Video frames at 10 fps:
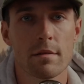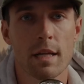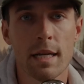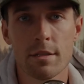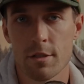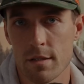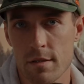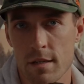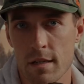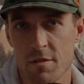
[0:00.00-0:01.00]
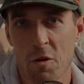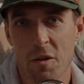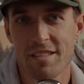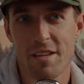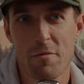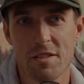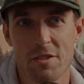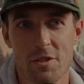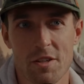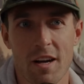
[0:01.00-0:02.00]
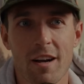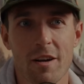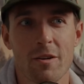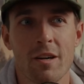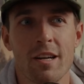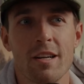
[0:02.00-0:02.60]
tangents as well as I was in Chicago.